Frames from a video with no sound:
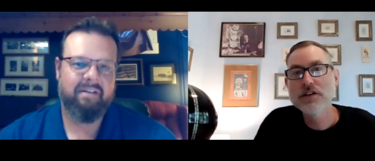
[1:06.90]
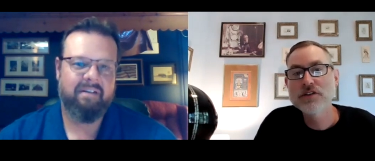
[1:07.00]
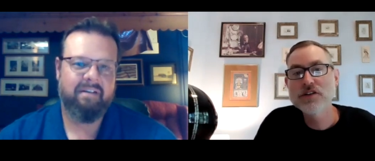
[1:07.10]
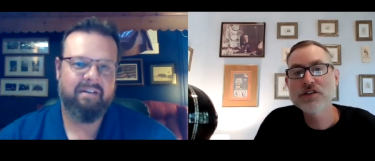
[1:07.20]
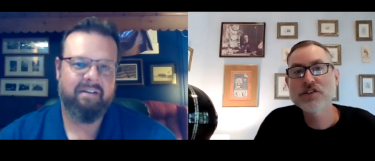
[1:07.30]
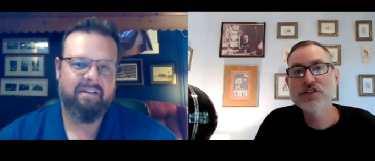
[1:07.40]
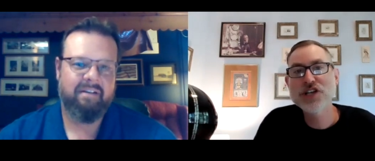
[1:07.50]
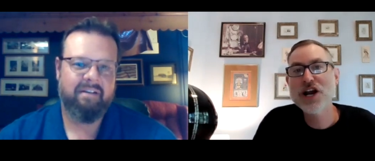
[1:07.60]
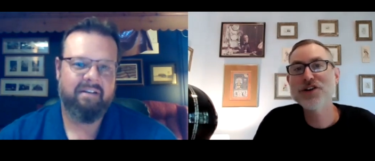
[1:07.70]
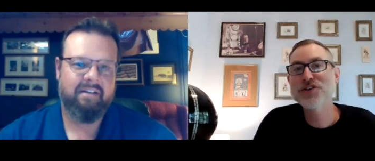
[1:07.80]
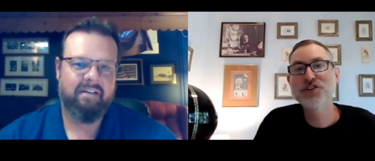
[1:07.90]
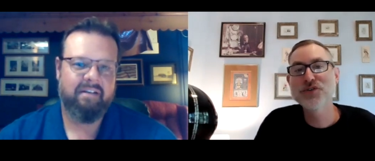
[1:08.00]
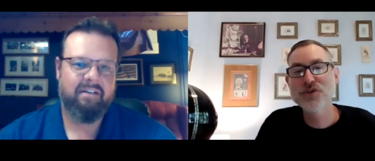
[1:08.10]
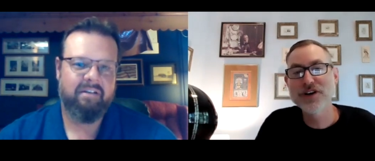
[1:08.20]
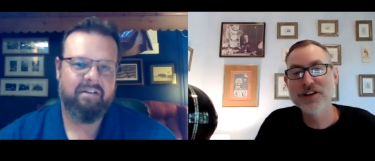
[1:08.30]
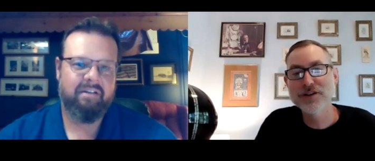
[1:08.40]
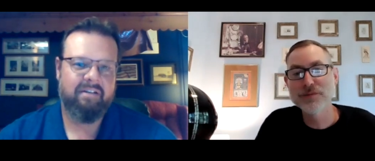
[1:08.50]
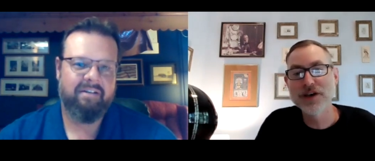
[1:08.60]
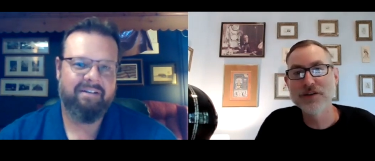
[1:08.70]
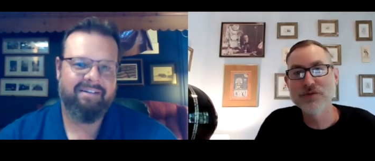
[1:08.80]
Speaker 1: just share your story a
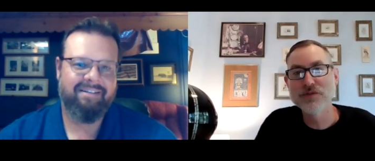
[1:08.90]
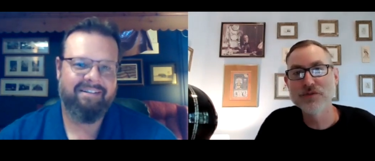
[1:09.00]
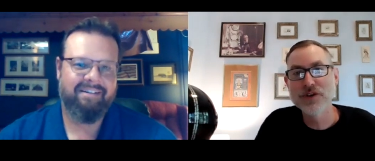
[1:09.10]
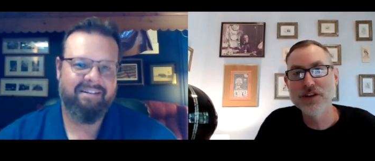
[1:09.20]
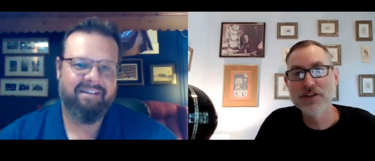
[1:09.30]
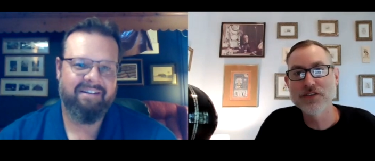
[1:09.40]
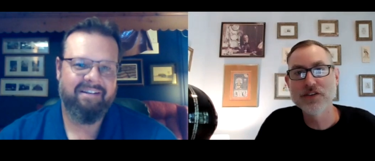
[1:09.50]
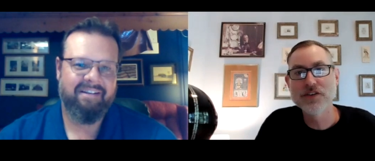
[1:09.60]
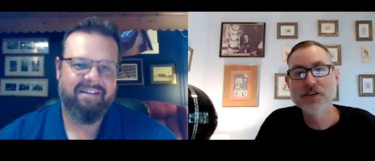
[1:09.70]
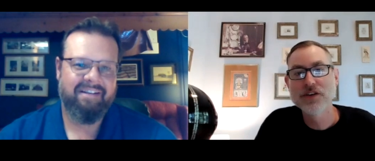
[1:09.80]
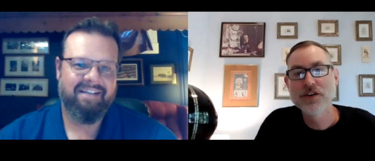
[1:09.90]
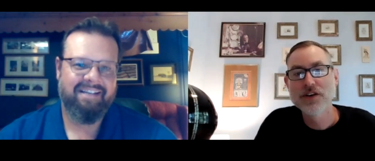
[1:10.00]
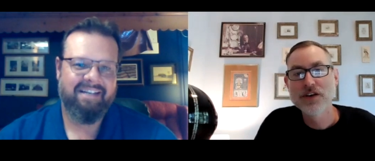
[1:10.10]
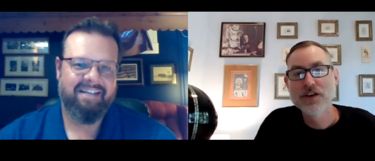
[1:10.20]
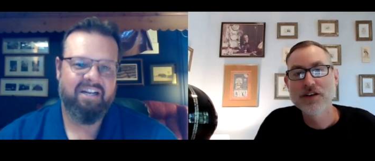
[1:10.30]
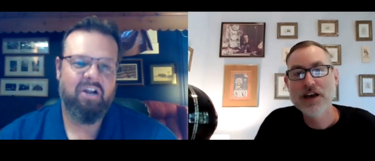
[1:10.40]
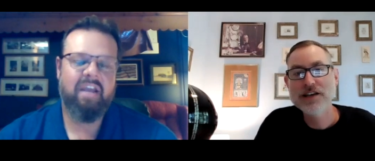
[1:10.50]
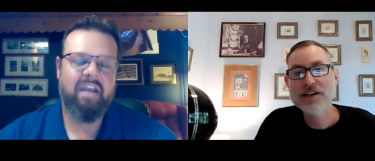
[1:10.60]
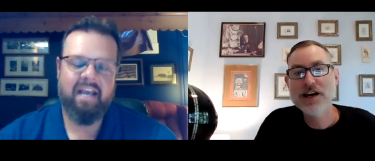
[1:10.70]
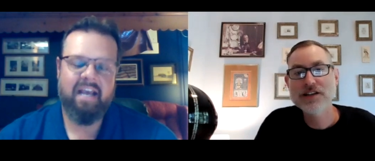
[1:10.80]
little bit with us. Okay.
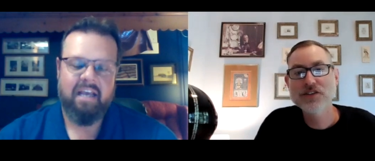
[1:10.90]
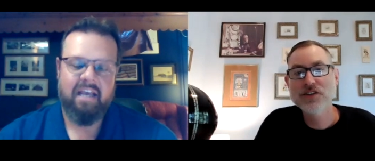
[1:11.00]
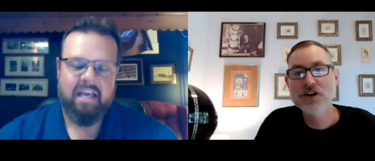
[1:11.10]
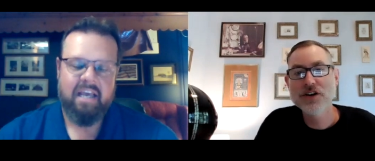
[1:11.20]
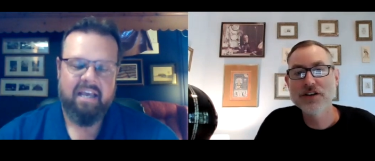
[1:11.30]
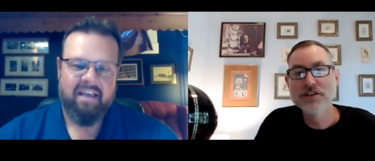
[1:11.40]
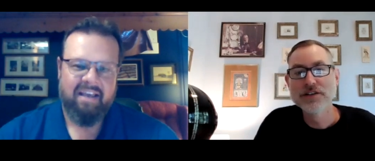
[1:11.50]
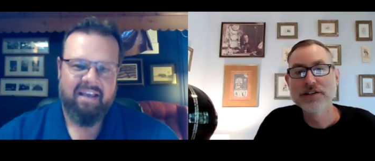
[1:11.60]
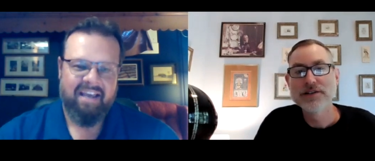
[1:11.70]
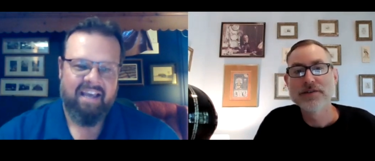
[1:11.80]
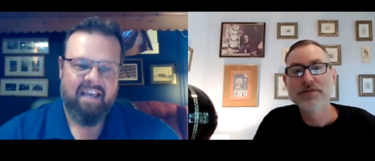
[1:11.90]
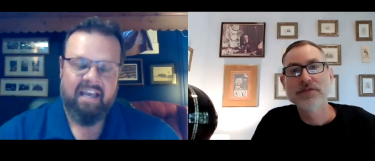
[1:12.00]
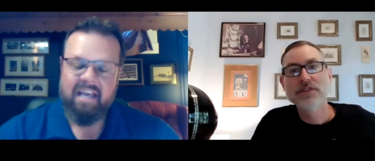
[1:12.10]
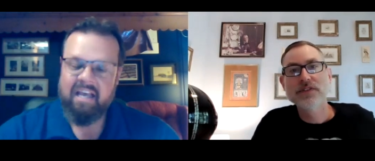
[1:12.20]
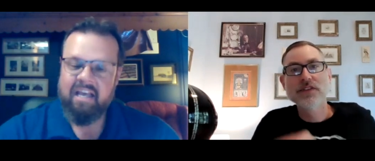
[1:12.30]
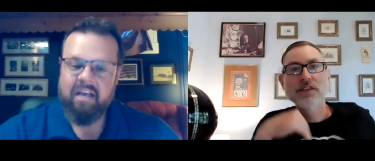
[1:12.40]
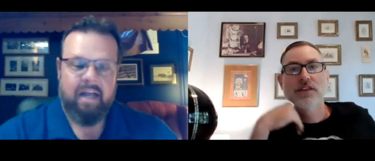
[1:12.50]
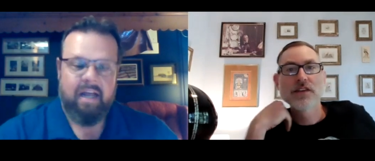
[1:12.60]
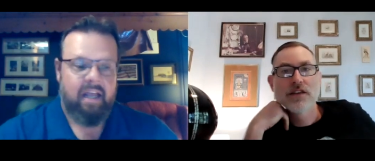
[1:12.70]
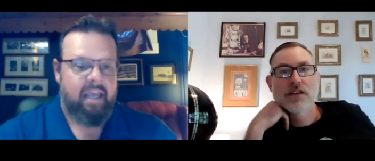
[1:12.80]
How you got started?
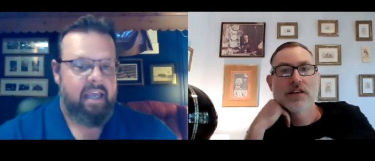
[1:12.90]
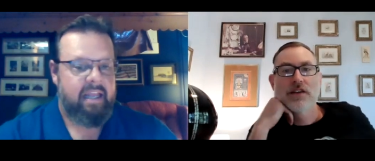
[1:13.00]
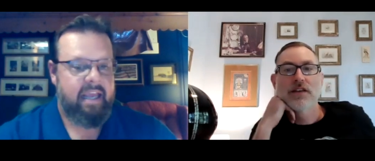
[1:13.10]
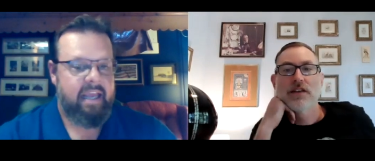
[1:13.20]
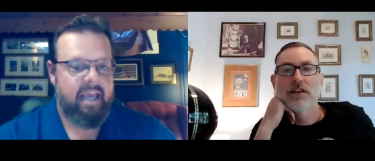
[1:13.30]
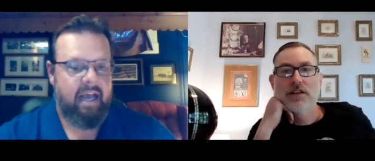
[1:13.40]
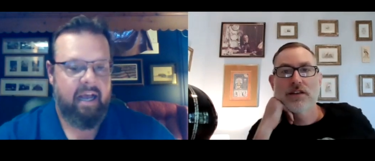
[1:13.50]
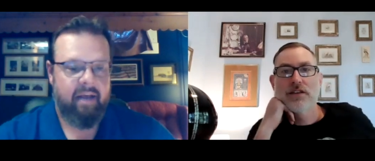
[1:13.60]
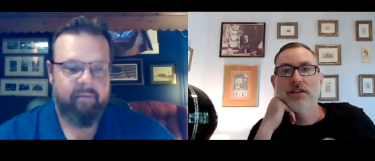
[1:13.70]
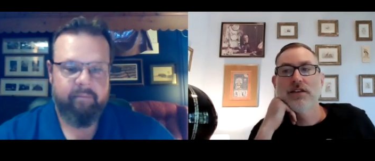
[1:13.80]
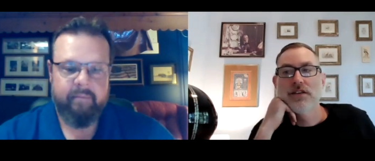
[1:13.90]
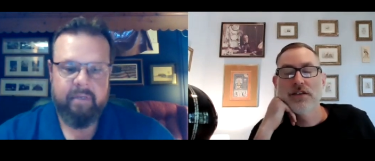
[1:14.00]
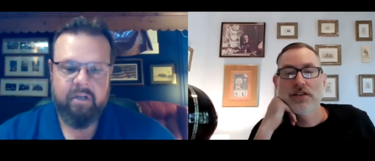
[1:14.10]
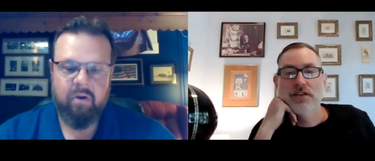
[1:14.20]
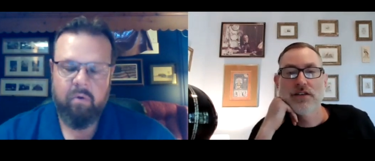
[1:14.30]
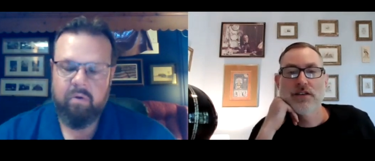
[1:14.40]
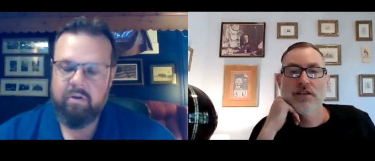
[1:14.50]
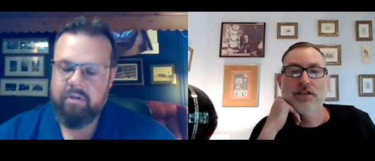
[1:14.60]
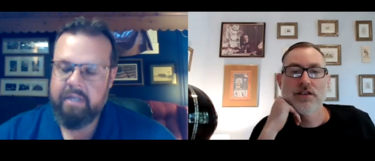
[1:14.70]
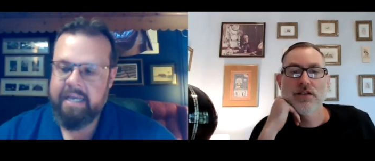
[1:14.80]
Speaker 2: Well, uh, you know,
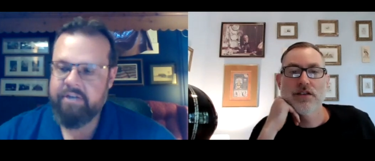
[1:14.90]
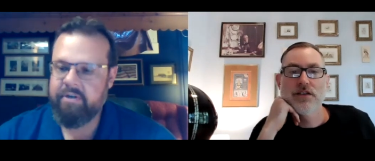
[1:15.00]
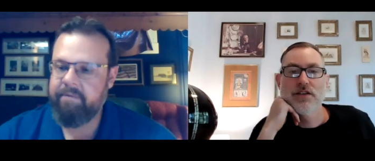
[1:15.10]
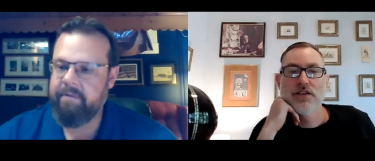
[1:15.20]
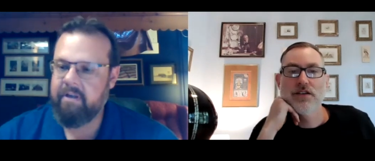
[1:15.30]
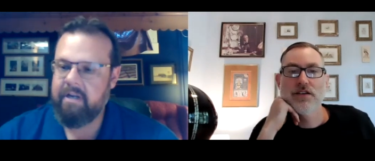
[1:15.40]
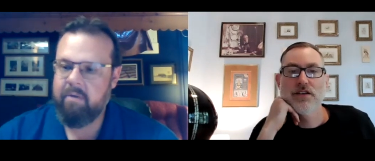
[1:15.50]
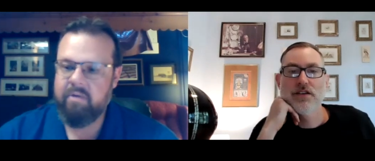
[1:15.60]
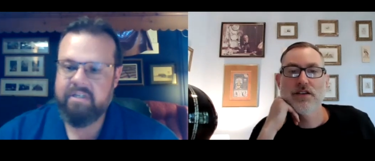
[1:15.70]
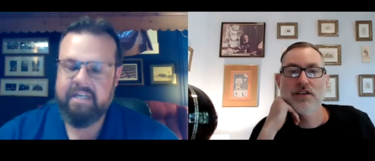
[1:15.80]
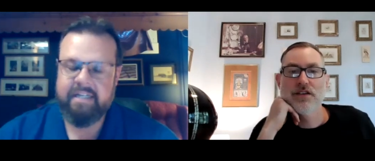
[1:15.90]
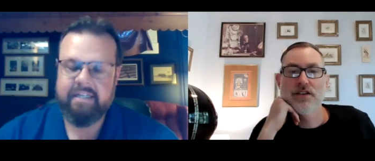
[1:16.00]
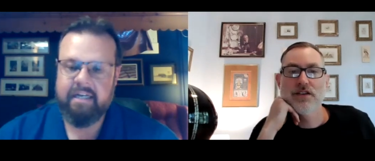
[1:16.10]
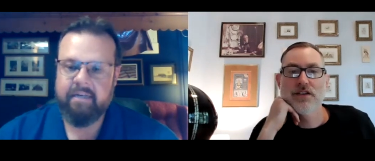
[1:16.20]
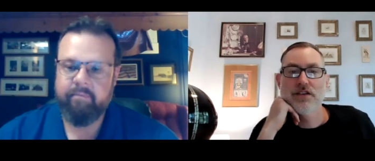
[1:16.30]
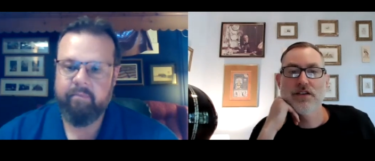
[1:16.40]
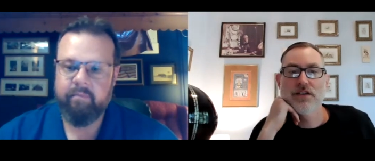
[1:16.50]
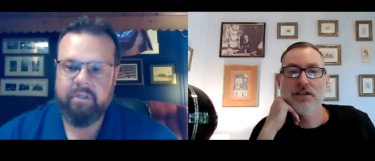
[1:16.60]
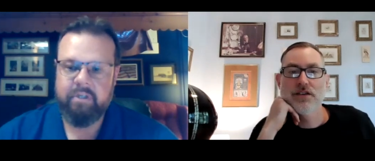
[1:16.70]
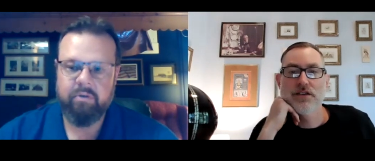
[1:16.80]
the history field, it was, it's a, um,
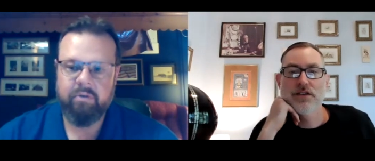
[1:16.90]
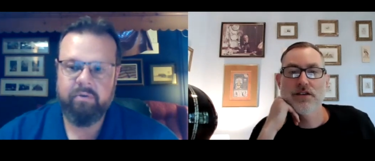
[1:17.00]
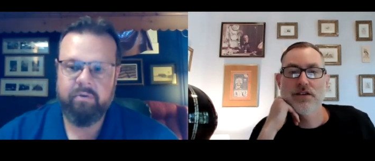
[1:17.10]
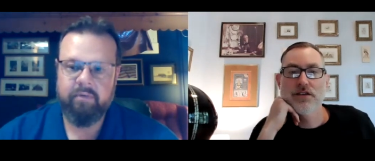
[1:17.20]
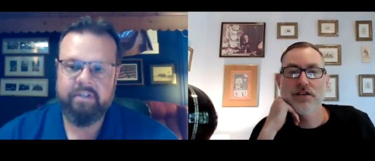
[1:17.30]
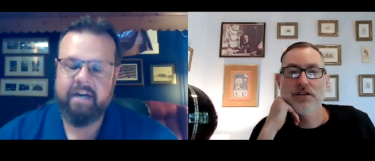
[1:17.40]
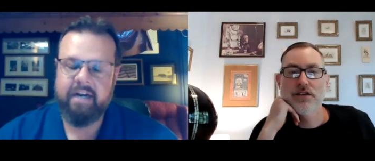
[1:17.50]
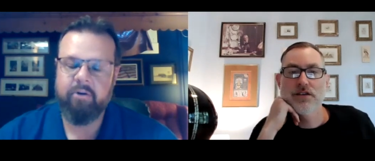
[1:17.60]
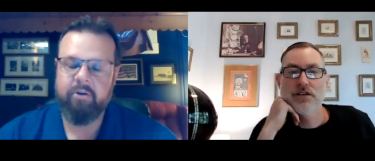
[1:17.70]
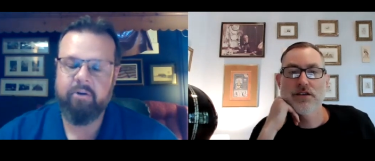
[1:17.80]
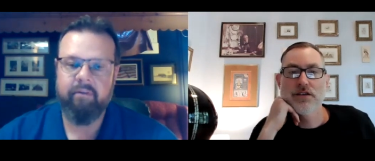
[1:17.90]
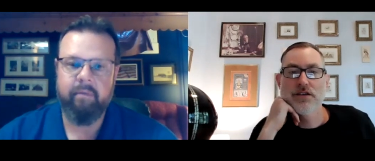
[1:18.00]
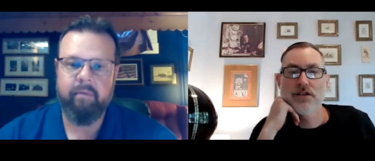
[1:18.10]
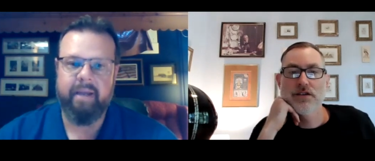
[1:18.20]
you know, sort of a second career for me.